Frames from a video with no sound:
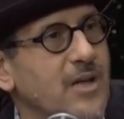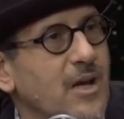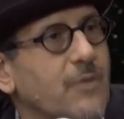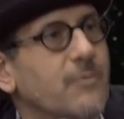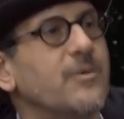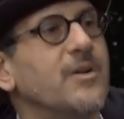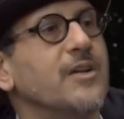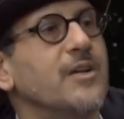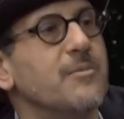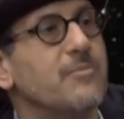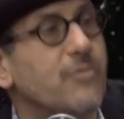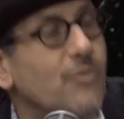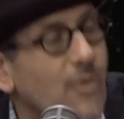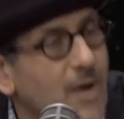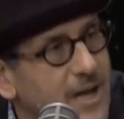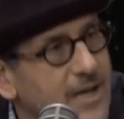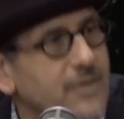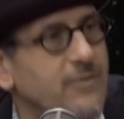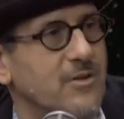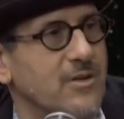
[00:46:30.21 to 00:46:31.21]
a really
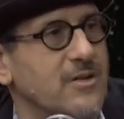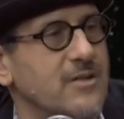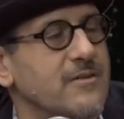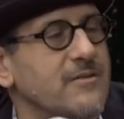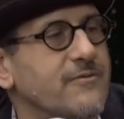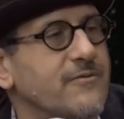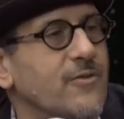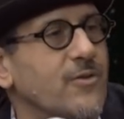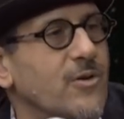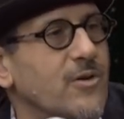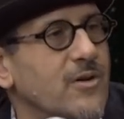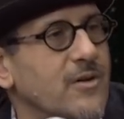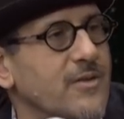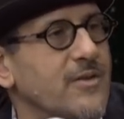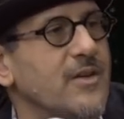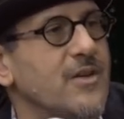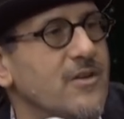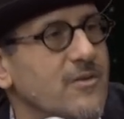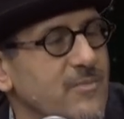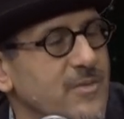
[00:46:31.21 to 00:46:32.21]
bright one for the
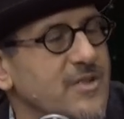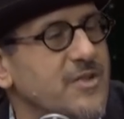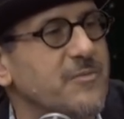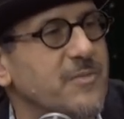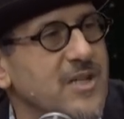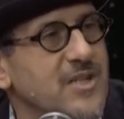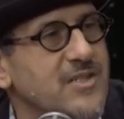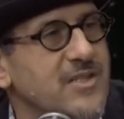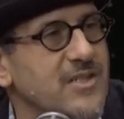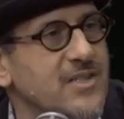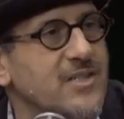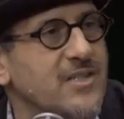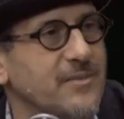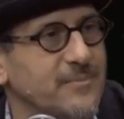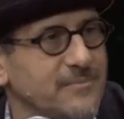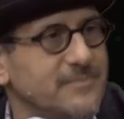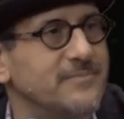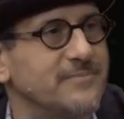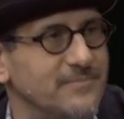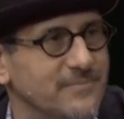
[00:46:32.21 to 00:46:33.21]
human species.
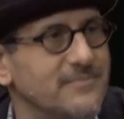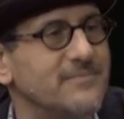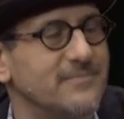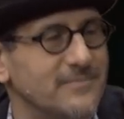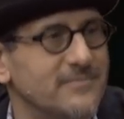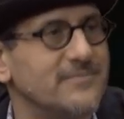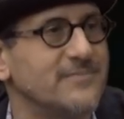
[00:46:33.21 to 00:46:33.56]
Fantastic.